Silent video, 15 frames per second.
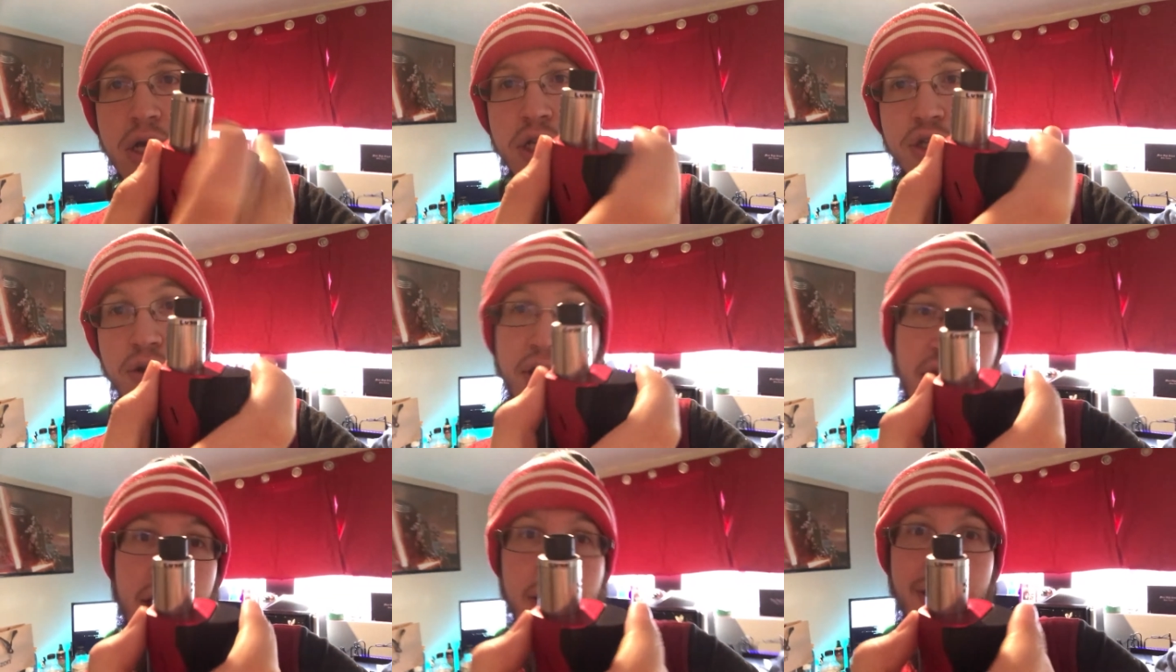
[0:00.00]
So
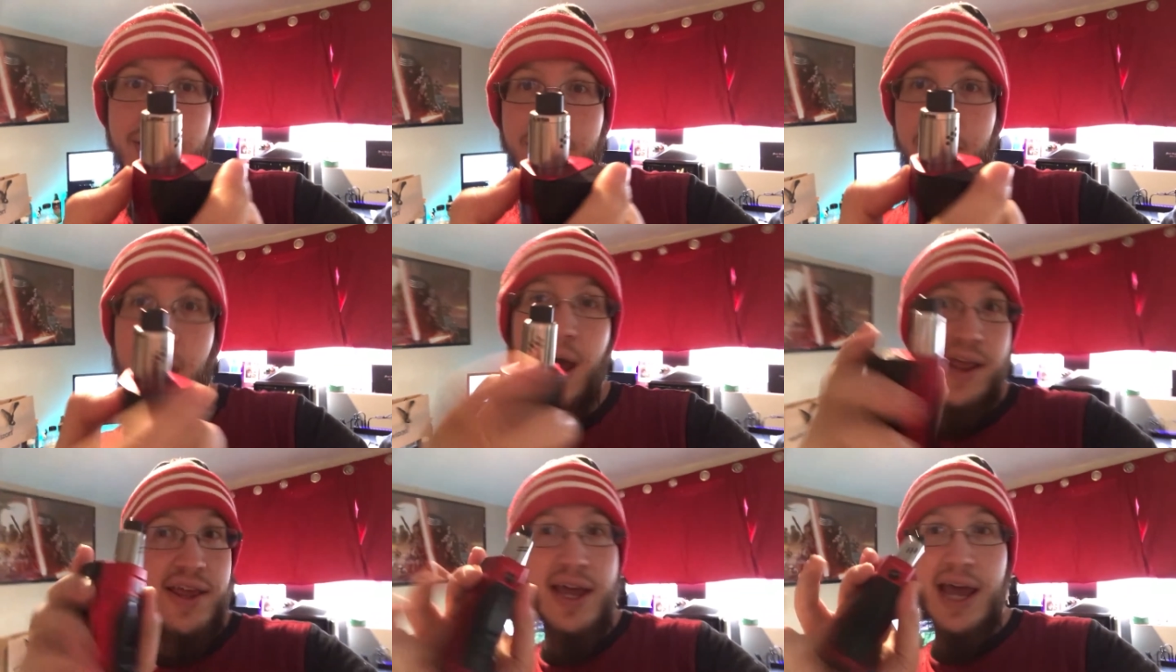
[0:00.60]
I think it looks,
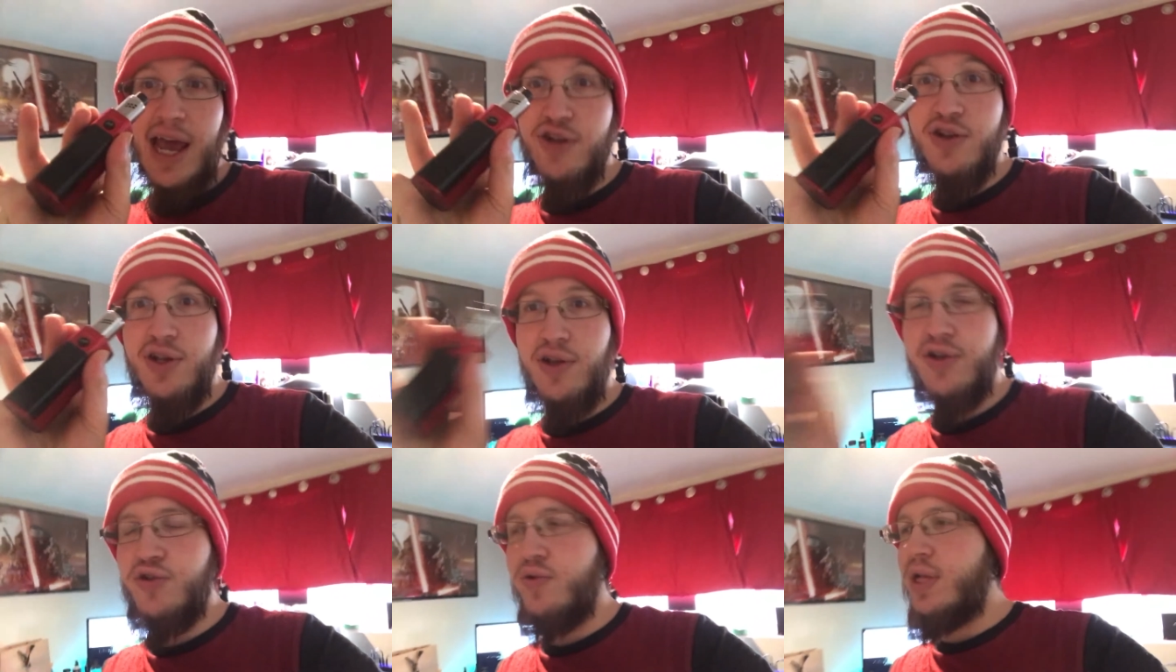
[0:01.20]
I think it actually
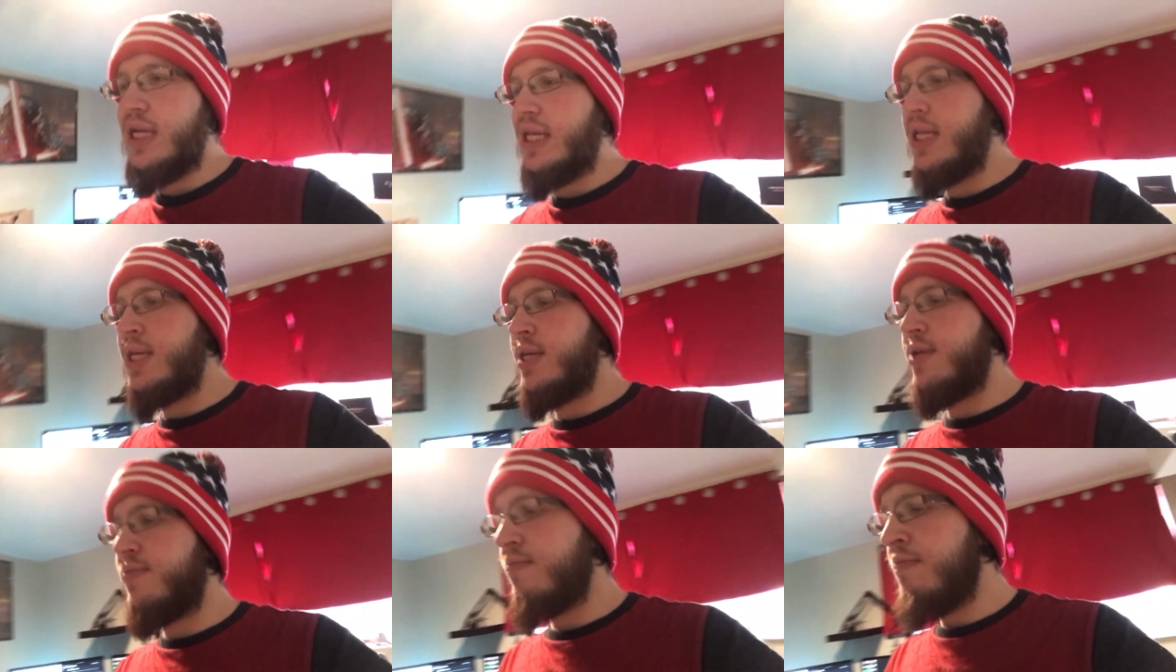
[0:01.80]
looks really
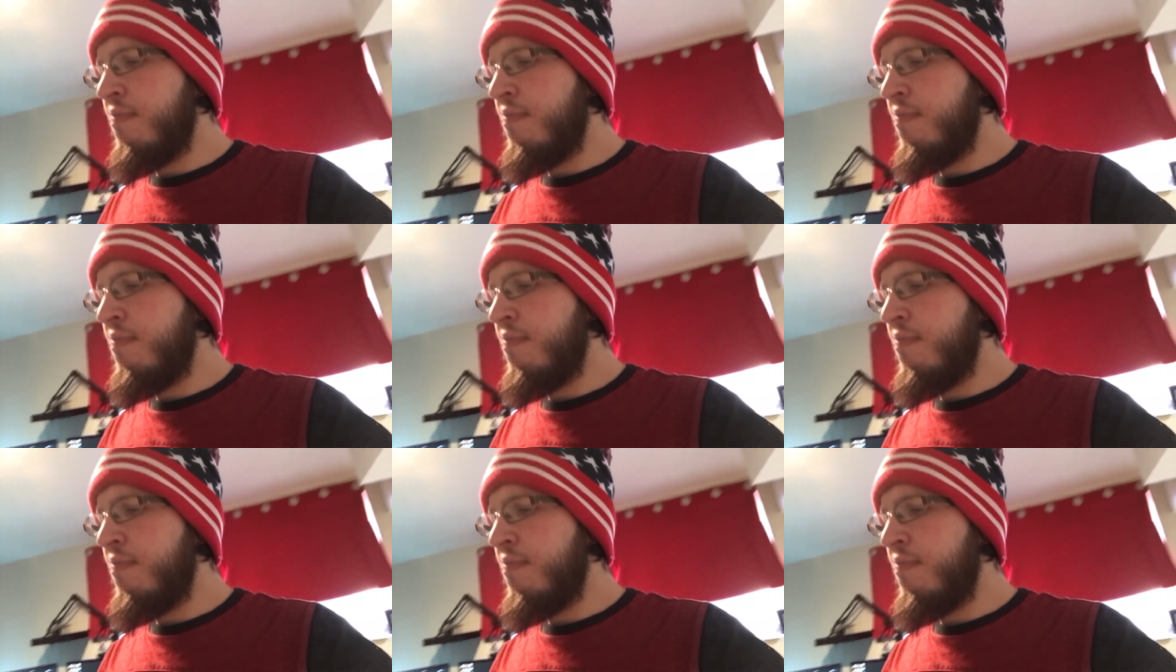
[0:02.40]
clean.